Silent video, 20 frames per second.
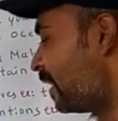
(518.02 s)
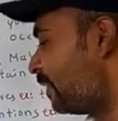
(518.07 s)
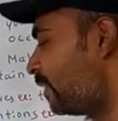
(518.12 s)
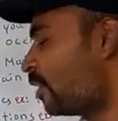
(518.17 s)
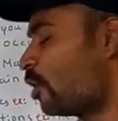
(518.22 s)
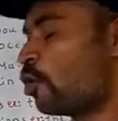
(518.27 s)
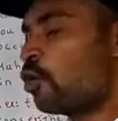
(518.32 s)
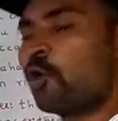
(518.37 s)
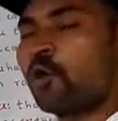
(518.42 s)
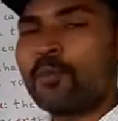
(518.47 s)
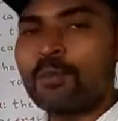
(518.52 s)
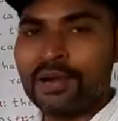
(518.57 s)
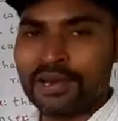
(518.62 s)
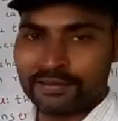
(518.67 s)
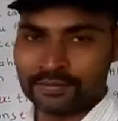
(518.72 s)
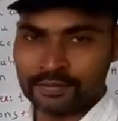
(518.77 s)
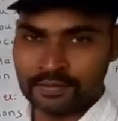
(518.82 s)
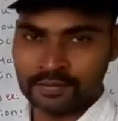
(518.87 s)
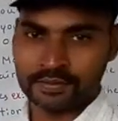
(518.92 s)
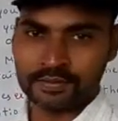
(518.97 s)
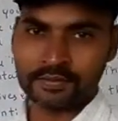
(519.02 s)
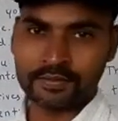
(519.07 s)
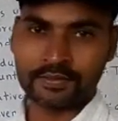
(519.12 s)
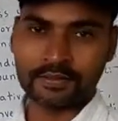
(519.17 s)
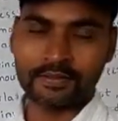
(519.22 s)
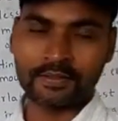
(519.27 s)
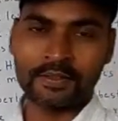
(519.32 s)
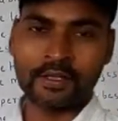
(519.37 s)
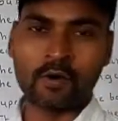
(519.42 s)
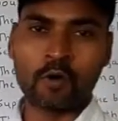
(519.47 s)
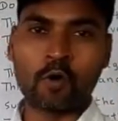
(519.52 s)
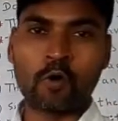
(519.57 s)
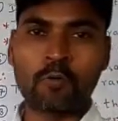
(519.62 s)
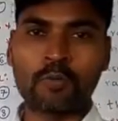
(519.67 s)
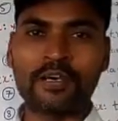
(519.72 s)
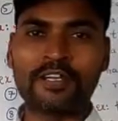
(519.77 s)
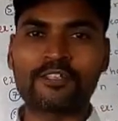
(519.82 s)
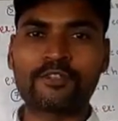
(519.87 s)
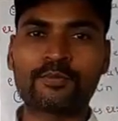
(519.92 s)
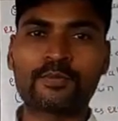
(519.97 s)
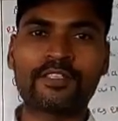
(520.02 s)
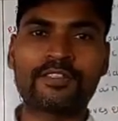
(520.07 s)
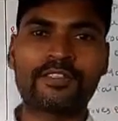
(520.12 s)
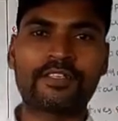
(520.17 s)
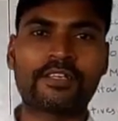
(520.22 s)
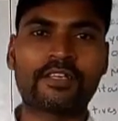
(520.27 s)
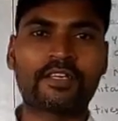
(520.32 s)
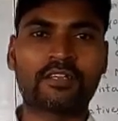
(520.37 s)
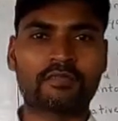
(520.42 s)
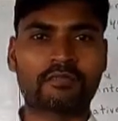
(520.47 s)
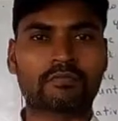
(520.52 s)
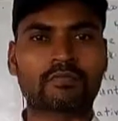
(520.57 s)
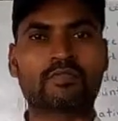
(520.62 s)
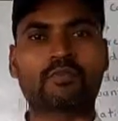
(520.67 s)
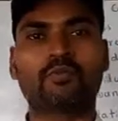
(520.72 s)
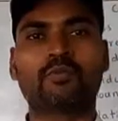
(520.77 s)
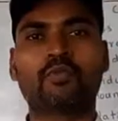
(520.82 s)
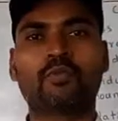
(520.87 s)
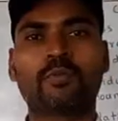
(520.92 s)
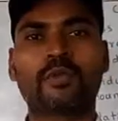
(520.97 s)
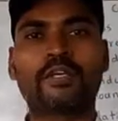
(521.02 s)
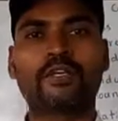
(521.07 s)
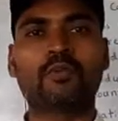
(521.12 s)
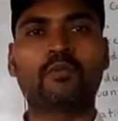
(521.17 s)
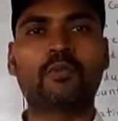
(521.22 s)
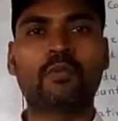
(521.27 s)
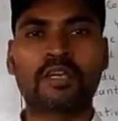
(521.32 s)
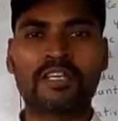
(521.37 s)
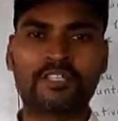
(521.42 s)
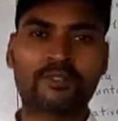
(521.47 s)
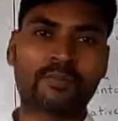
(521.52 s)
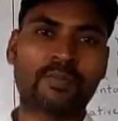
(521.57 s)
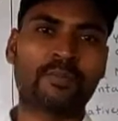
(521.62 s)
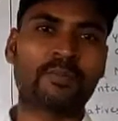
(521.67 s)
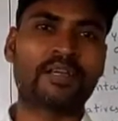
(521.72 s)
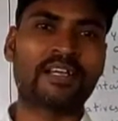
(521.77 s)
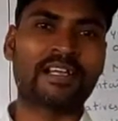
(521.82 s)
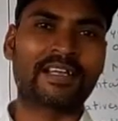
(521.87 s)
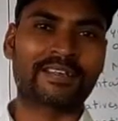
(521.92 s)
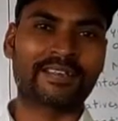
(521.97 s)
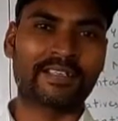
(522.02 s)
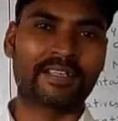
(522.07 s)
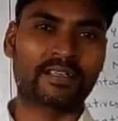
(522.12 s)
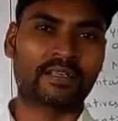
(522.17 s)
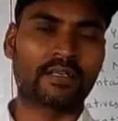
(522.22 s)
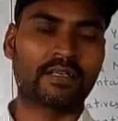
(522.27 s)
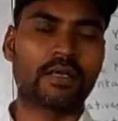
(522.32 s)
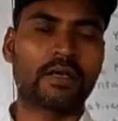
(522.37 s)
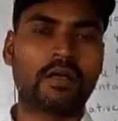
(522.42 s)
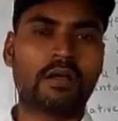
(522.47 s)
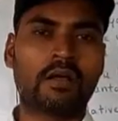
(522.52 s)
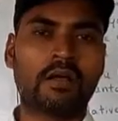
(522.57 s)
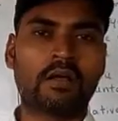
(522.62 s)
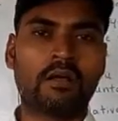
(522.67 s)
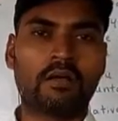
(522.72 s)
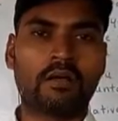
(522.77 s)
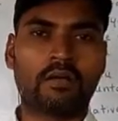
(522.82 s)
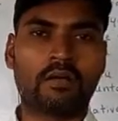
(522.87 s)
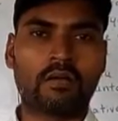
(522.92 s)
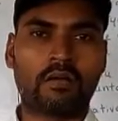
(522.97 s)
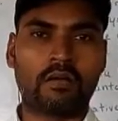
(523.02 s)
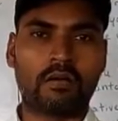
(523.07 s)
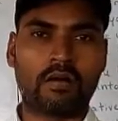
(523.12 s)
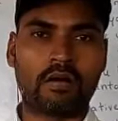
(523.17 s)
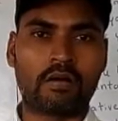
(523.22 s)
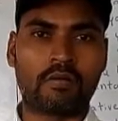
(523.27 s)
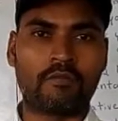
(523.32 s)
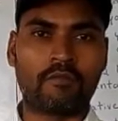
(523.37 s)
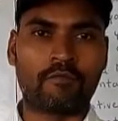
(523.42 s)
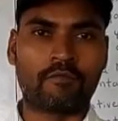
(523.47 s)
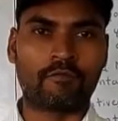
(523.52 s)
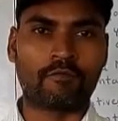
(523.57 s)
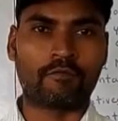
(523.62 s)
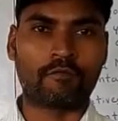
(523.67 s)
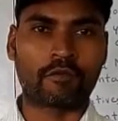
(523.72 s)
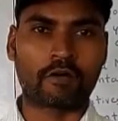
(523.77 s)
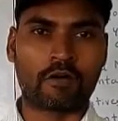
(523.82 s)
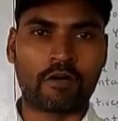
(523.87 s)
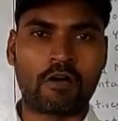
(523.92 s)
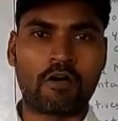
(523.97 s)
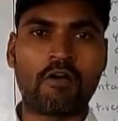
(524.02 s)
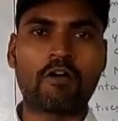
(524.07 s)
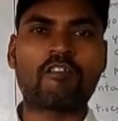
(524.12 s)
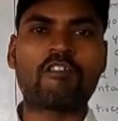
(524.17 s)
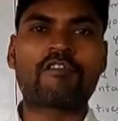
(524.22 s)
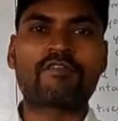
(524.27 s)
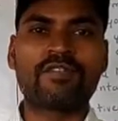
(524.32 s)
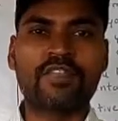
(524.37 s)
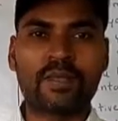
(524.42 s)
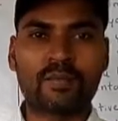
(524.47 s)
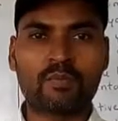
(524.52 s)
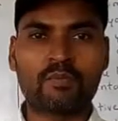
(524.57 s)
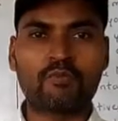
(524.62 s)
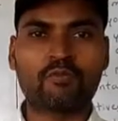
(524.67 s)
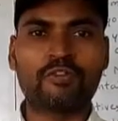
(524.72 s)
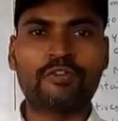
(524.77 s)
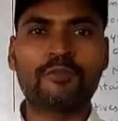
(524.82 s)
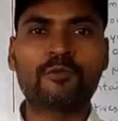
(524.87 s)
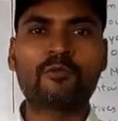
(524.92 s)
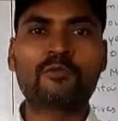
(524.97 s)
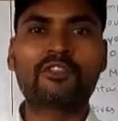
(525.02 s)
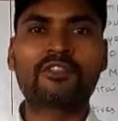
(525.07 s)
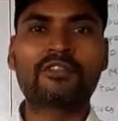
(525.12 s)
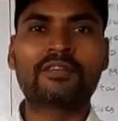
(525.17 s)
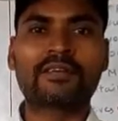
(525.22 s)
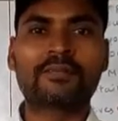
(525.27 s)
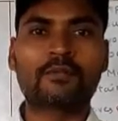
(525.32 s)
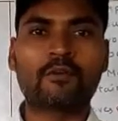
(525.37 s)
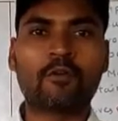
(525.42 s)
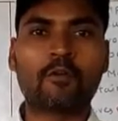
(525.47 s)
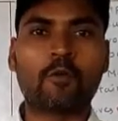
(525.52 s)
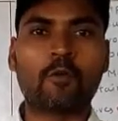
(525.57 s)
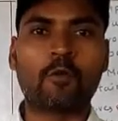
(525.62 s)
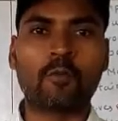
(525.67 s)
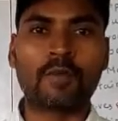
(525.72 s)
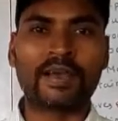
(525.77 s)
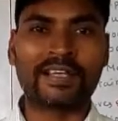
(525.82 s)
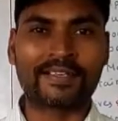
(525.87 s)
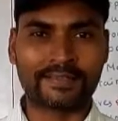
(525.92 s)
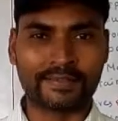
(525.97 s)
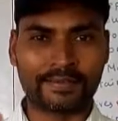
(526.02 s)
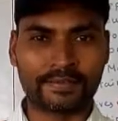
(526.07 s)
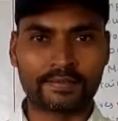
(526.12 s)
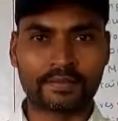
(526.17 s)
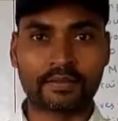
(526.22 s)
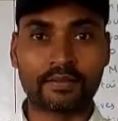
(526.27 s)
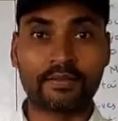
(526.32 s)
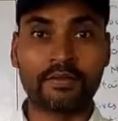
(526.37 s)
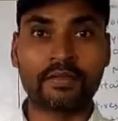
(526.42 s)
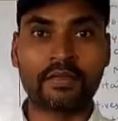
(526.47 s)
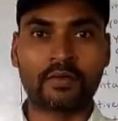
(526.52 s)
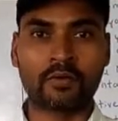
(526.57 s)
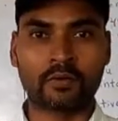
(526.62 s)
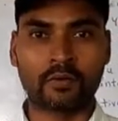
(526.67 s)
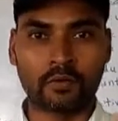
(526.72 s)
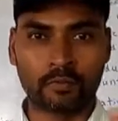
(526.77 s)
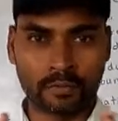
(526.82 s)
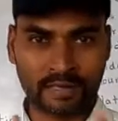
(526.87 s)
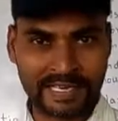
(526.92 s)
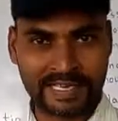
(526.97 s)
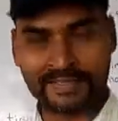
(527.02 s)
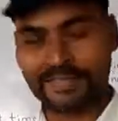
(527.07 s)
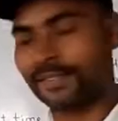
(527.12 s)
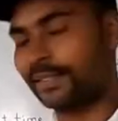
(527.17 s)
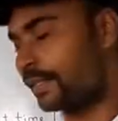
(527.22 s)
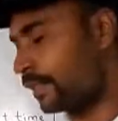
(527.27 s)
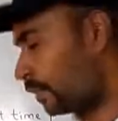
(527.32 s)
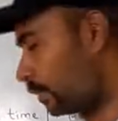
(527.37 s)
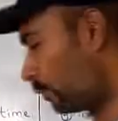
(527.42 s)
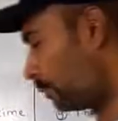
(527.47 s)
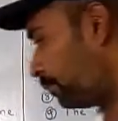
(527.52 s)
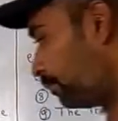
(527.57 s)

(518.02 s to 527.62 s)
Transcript: The homeless. The homeless means here so many homeless people are there. For all of them we use homeless, the homeless.